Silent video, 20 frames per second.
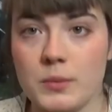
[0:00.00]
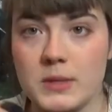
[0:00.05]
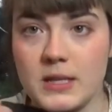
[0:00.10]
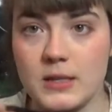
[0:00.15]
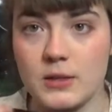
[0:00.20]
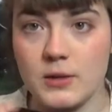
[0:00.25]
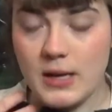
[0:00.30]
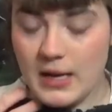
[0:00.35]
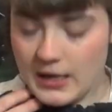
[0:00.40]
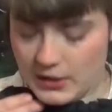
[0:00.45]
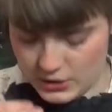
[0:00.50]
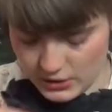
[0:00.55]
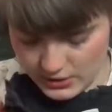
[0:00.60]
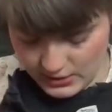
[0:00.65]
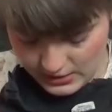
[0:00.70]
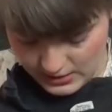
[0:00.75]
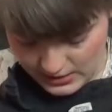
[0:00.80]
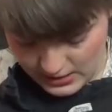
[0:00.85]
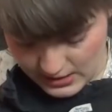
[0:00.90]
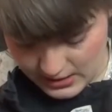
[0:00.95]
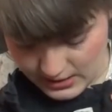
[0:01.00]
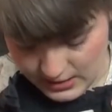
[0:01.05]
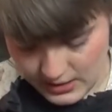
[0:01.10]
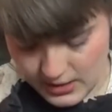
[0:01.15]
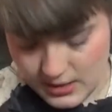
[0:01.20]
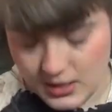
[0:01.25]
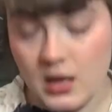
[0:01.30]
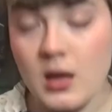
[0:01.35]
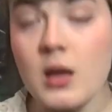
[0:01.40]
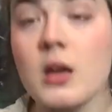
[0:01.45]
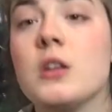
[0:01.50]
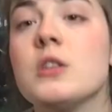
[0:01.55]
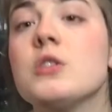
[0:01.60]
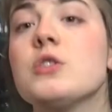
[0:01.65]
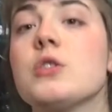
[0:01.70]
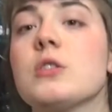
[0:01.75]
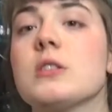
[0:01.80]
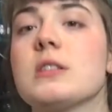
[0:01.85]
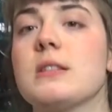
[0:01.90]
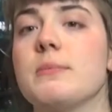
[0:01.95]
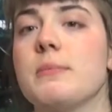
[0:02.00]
situation in just a